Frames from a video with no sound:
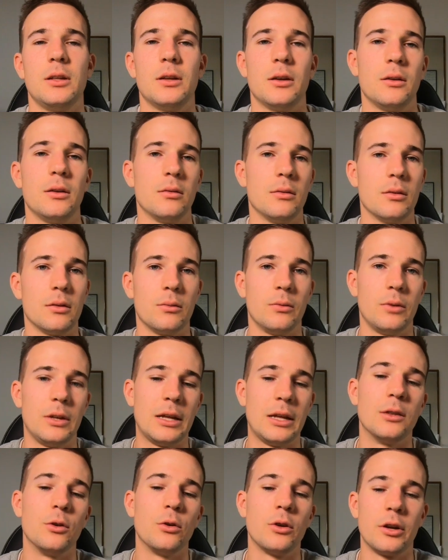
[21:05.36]
that we
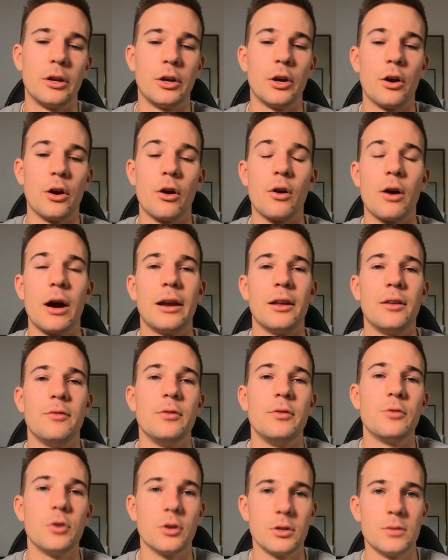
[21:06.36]
then look at and go, all right, if
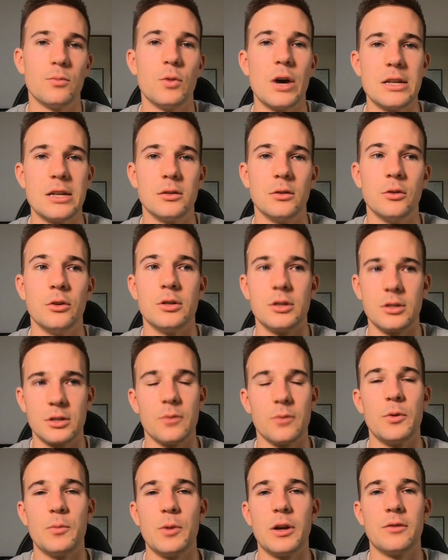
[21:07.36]
you've got some weight to lose and it's
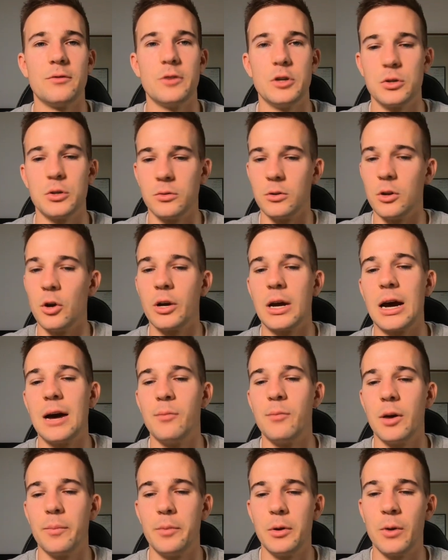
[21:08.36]
going to be beneficial, low carb
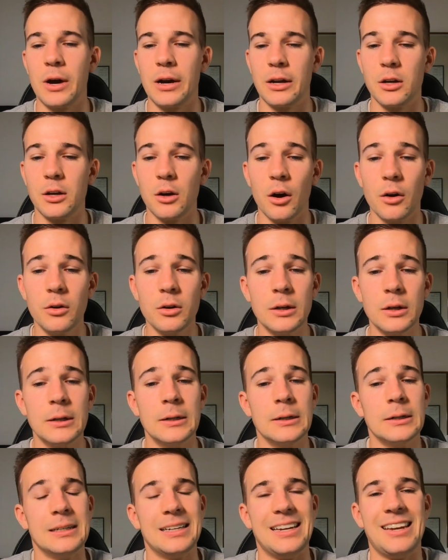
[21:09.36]
might be a way to go.
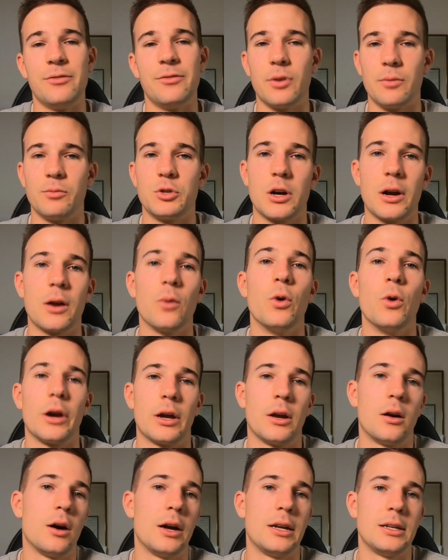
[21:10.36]
If I'm trying to work
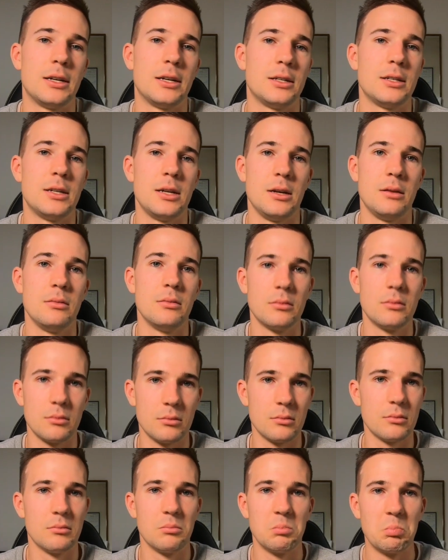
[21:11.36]
at high intensity,
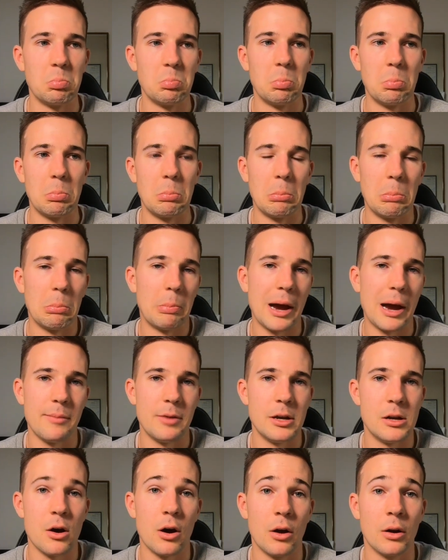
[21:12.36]

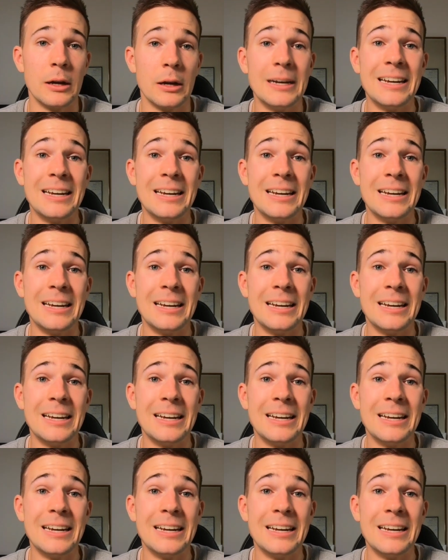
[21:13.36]
maybe not